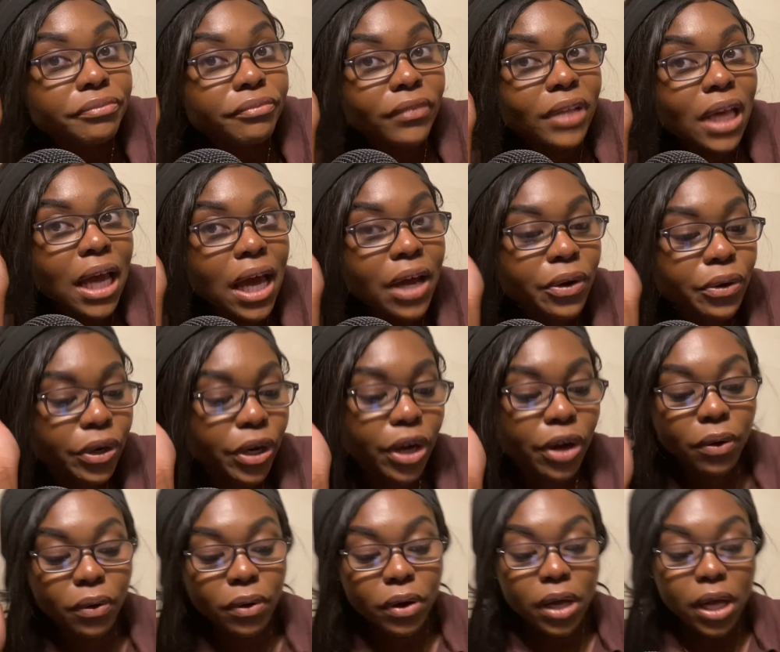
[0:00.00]
I don't
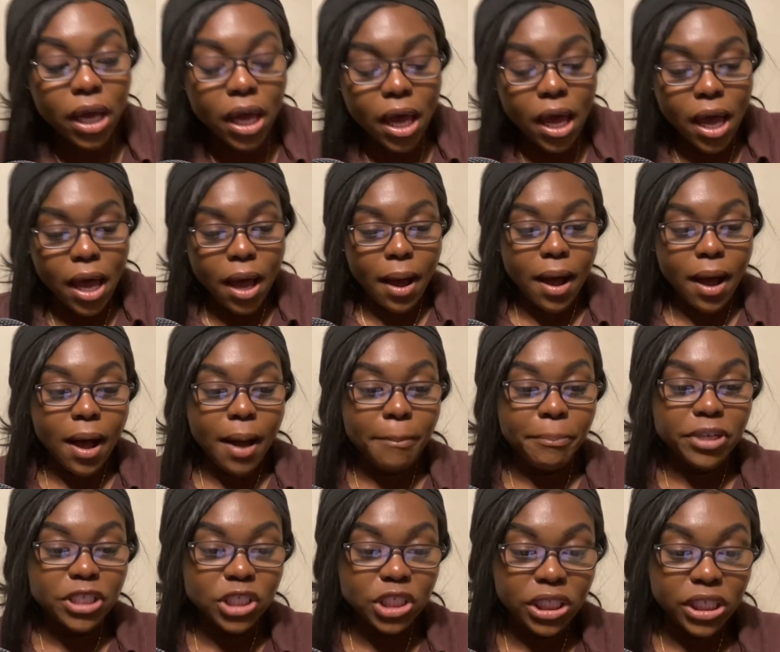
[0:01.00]
know.
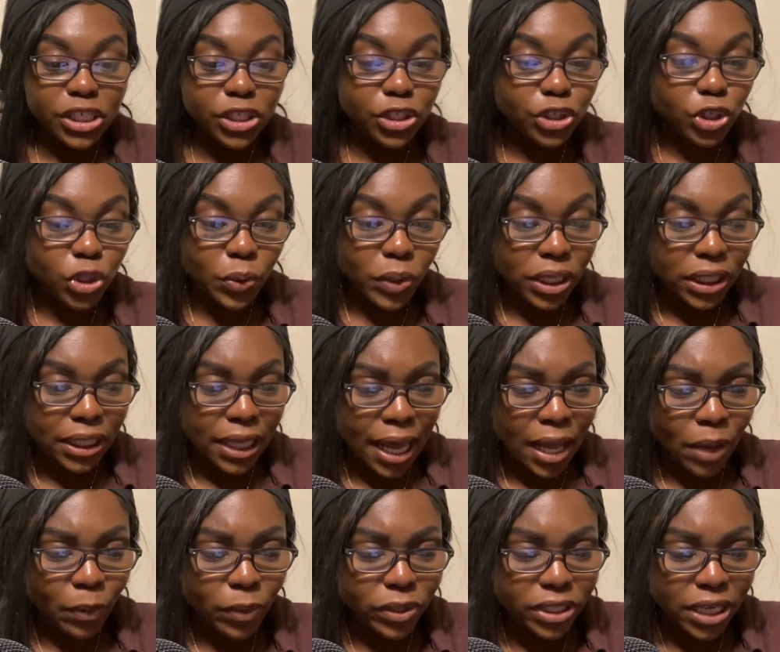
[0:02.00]
But she is doing
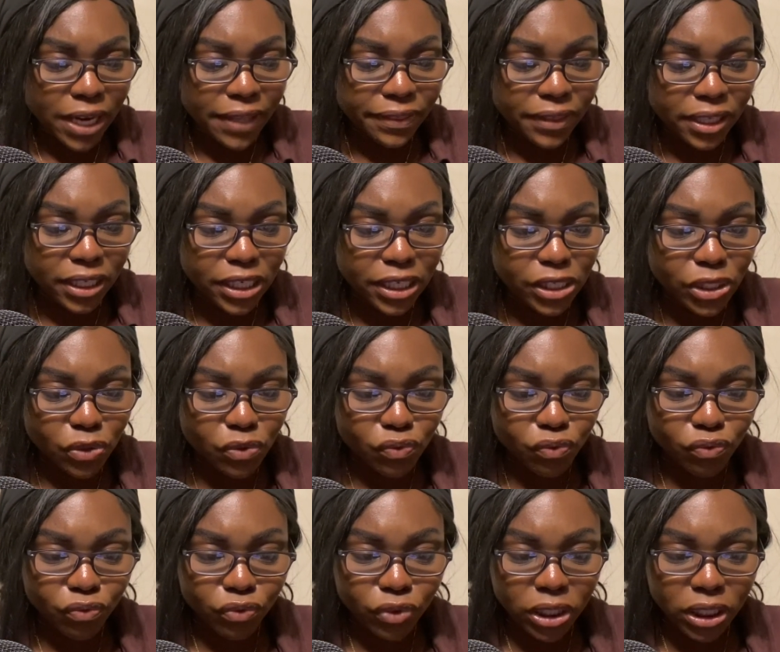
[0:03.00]
that, which I think is
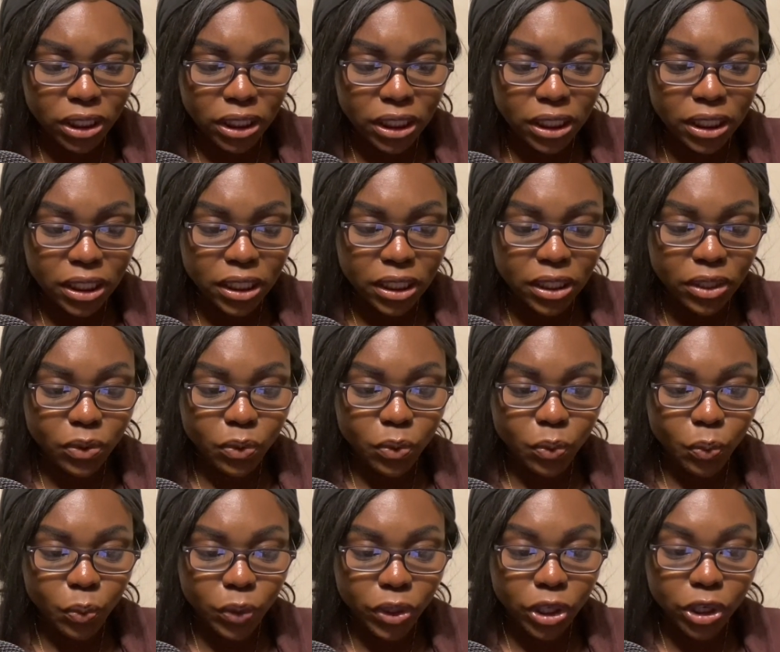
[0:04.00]
really
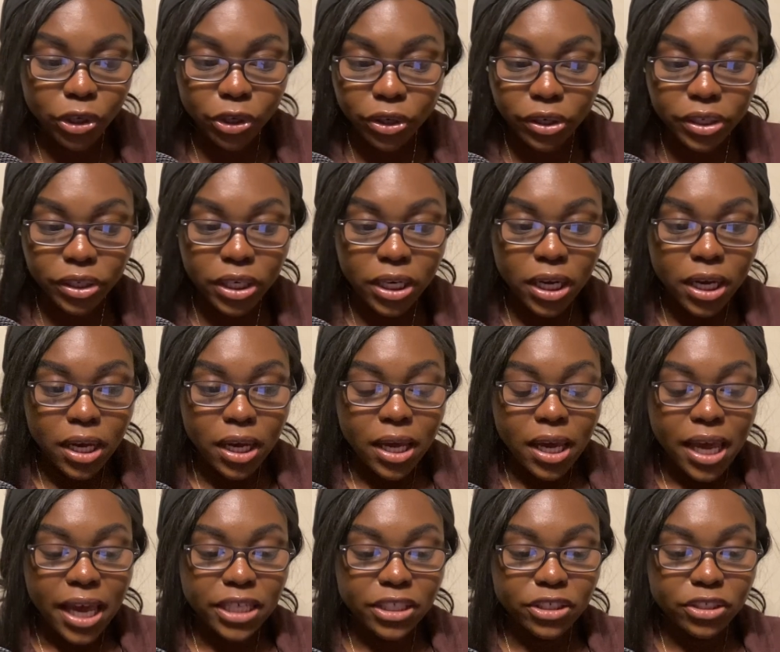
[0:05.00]
weird,
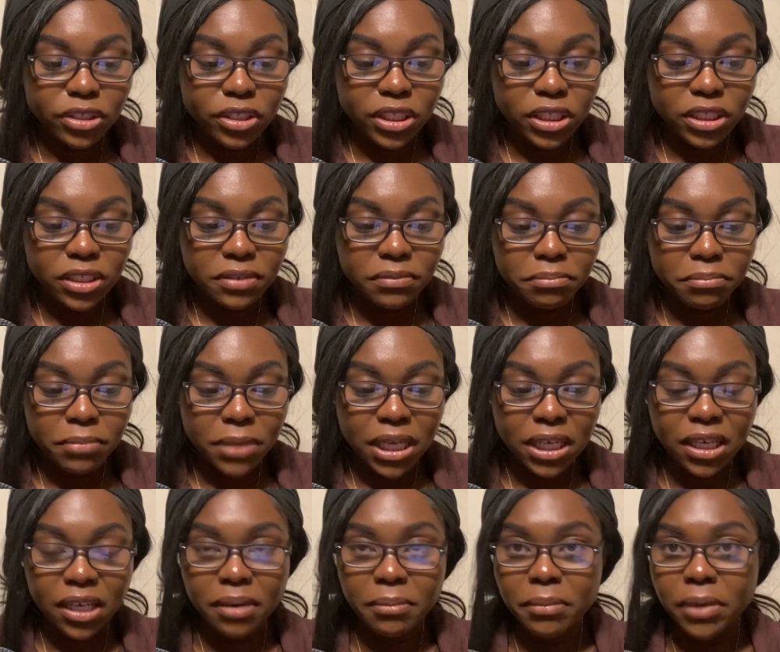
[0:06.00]
and she's
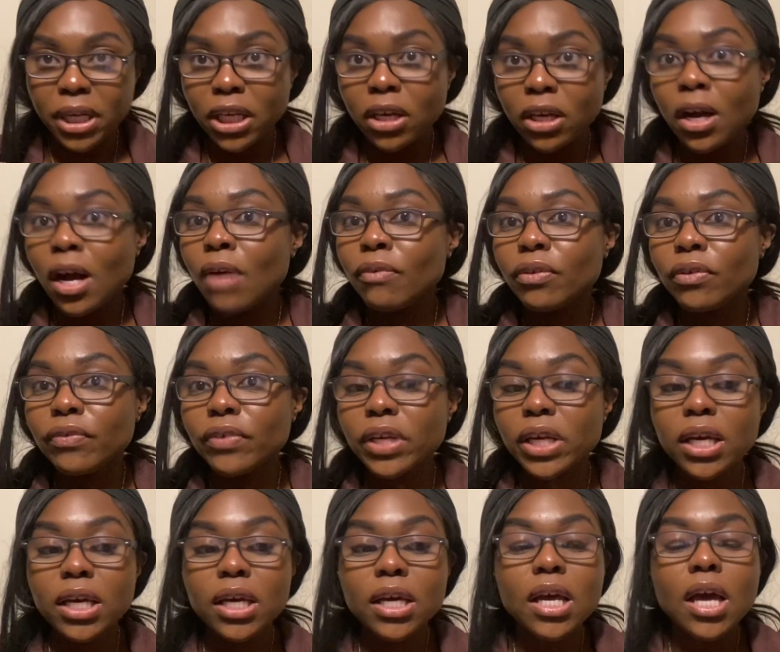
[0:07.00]
making money off of
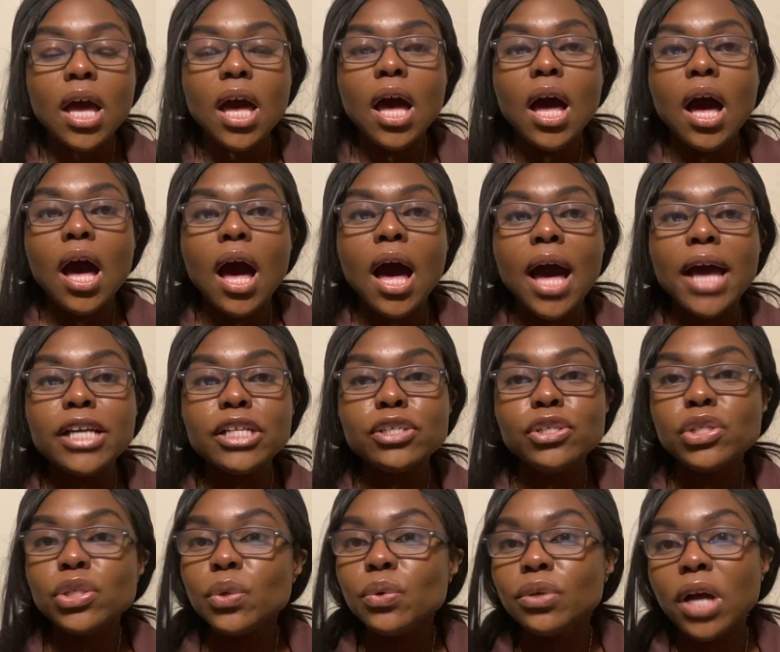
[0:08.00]
it. I
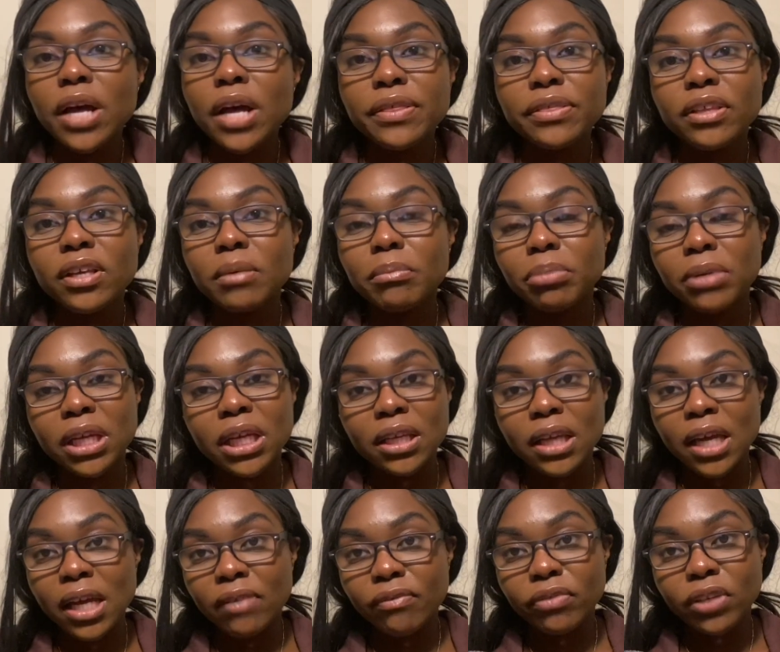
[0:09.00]
do not think Blake
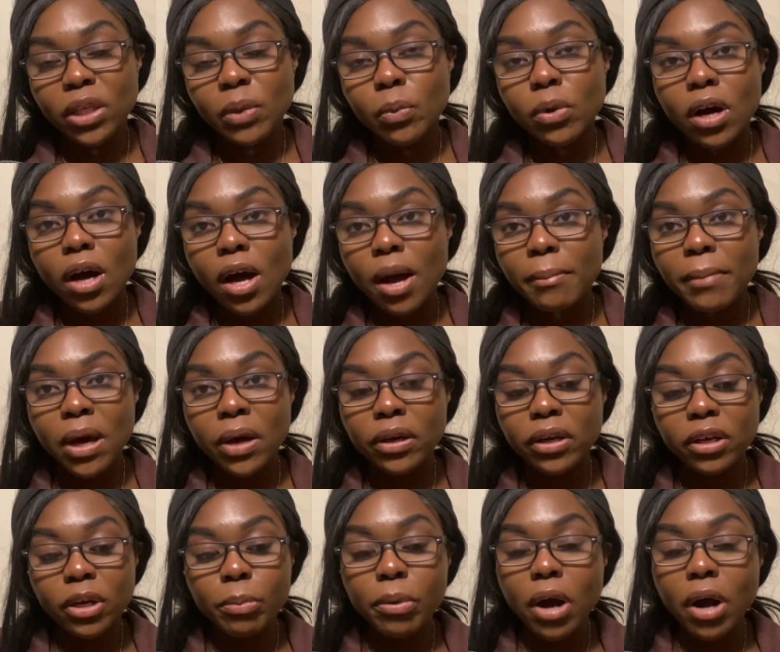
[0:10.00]
Lively will come out
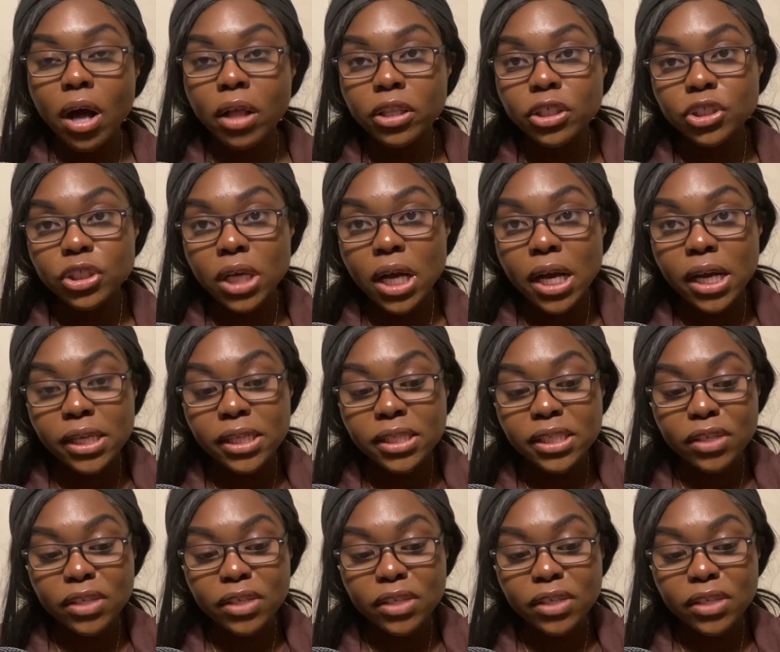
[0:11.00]
and apologize.